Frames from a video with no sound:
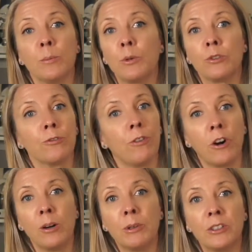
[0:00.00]
Most
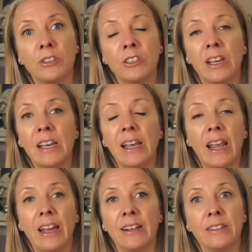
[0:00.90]
farmers
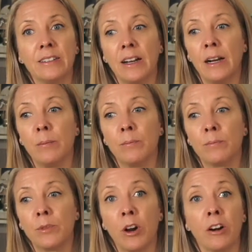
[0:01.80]
and
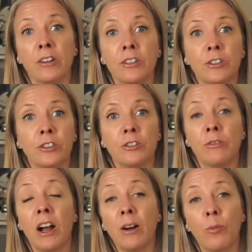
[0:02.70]
gardeners do
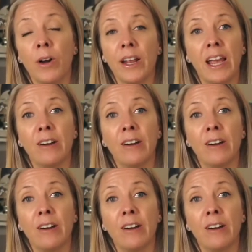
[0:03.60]
not want to